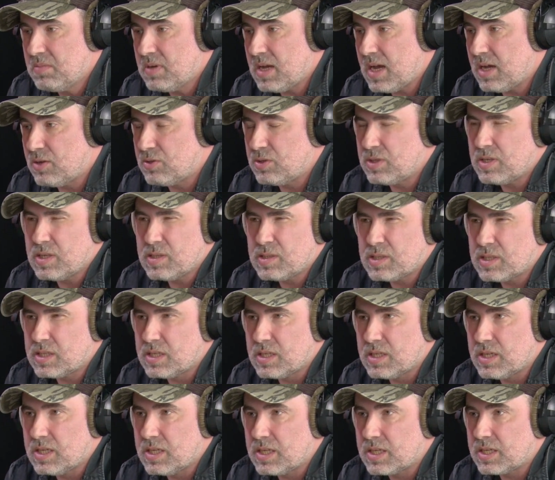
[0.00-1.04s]

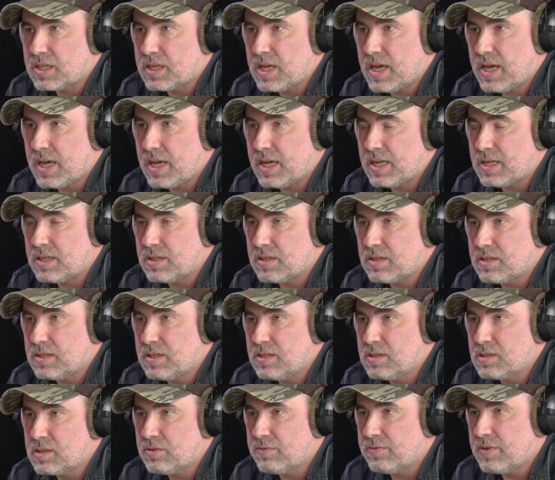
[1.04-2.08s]
autistic, and he
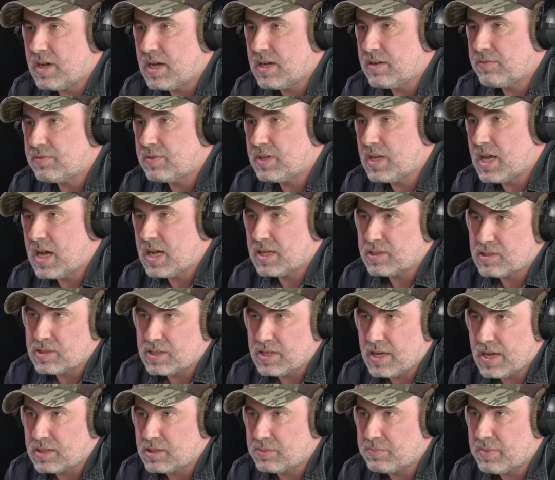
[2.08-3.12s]
survived
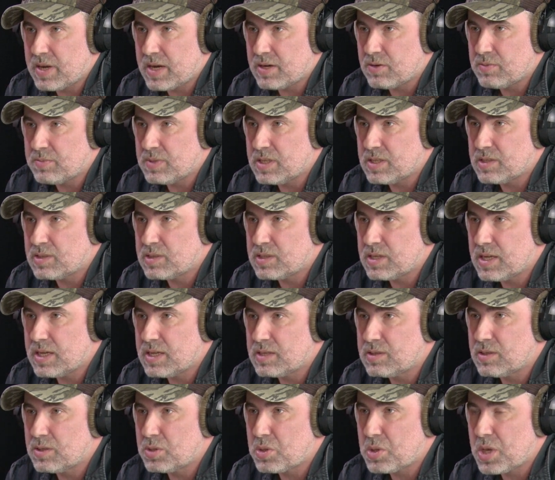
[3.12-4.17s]
Nazi experiments
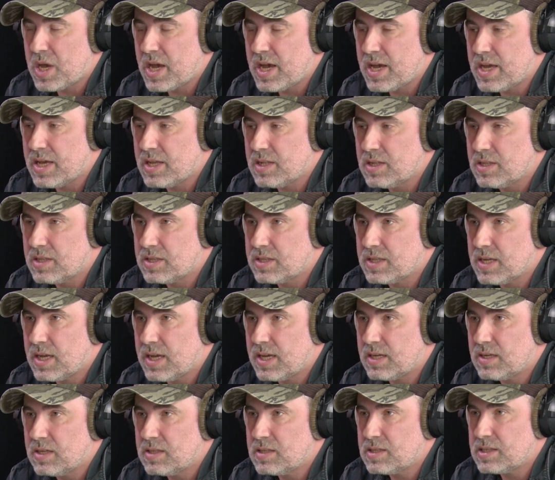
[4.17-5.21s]
as a child,
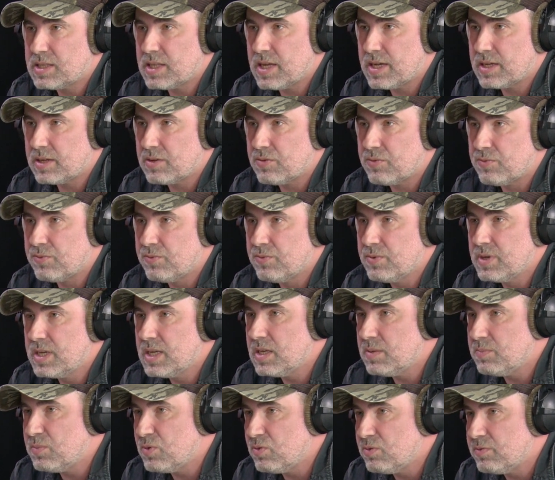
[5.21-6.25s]
and it's like a
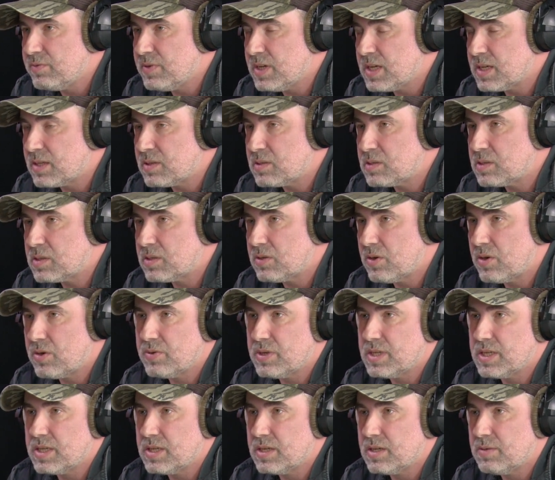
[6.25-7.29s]
really moving
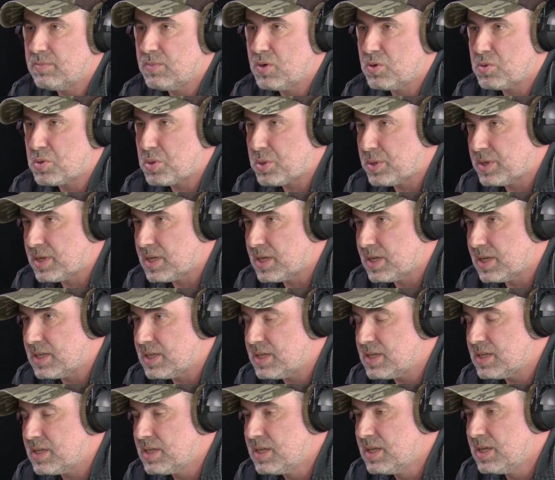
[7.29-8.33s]
story
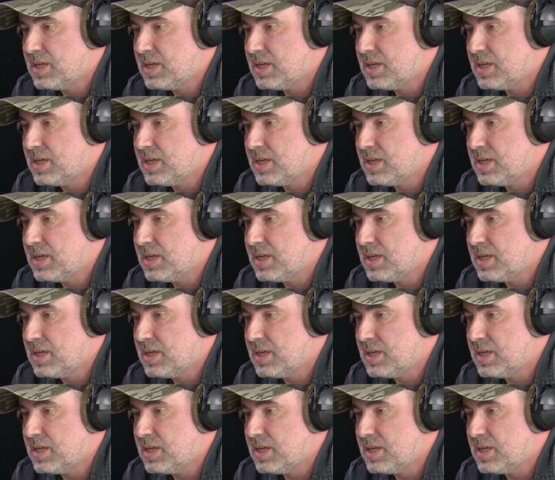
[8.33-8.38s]
emotionally.